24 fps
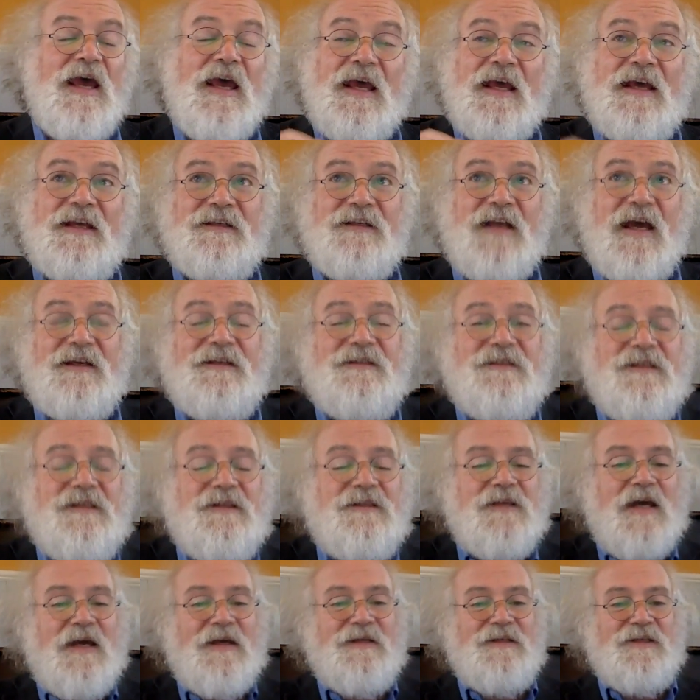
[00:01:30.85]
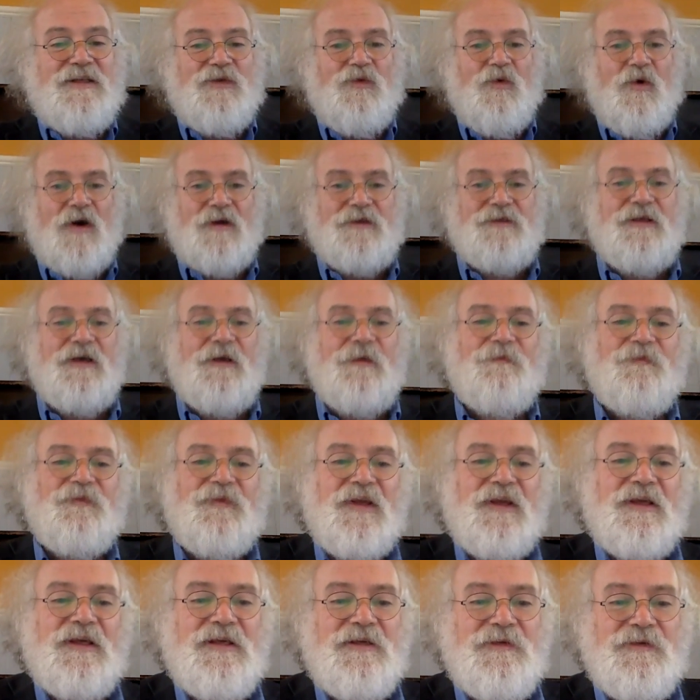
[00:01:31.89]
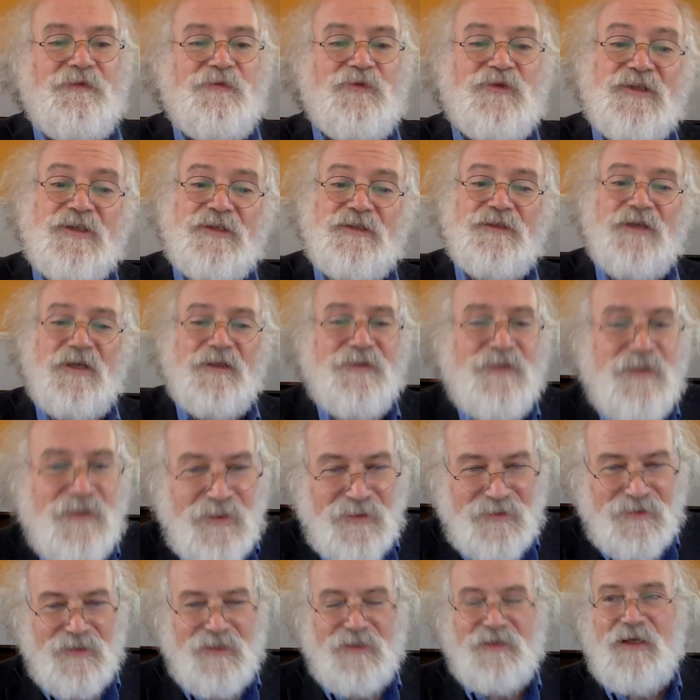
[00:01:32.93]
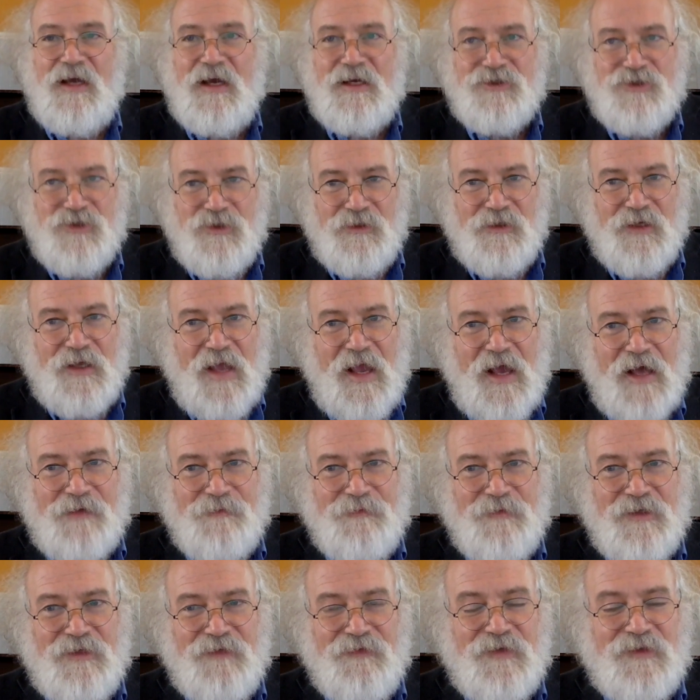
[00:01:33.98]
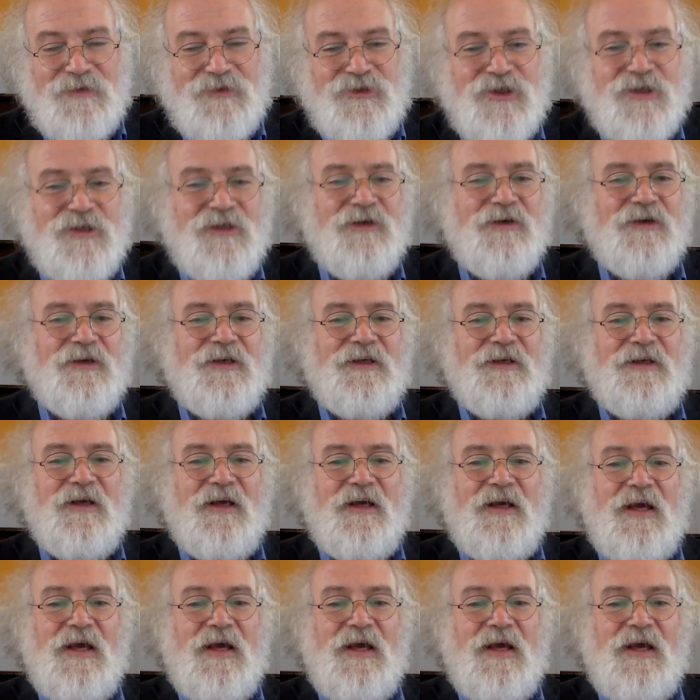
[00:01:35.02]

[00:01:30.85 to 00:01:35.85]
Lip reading: In 1991, he was inducted into the National Academy of Engineering,